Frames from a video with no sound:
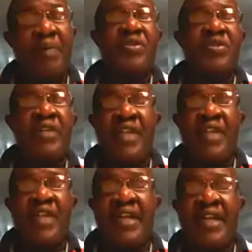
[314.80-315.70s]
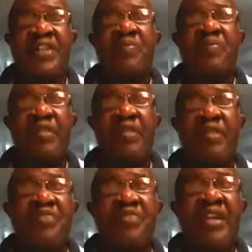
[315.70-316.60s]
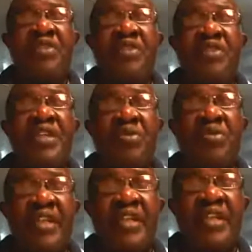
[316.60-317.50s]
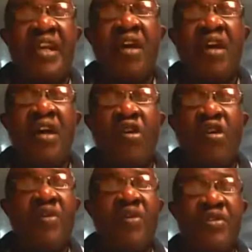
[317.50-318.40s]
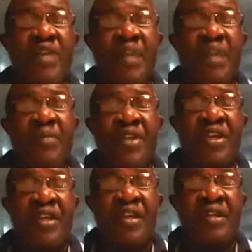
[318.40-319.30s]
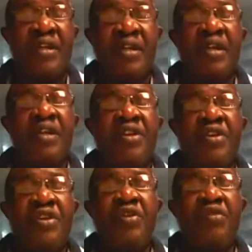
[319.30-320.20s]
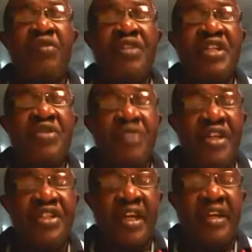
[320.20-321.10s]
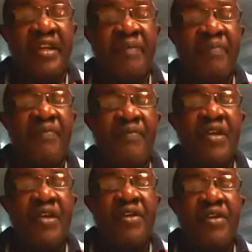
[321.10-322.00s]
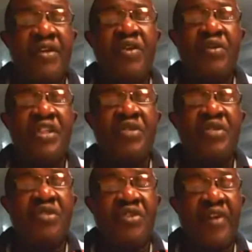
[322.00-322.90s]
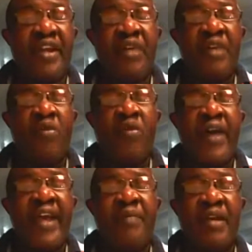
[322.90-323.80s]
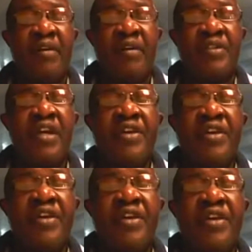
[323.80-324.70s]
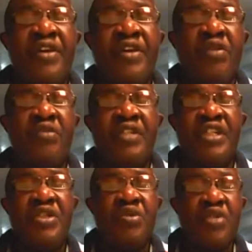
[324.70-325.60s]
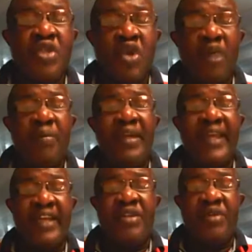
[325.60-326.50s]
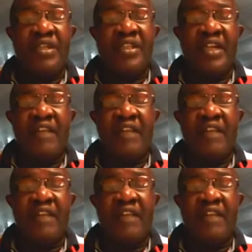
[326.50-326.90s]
also there's another responsibility you need to take over those you are bringing in. You need to educate them. You need to trade them. Why? Because you need to duplicate yourself.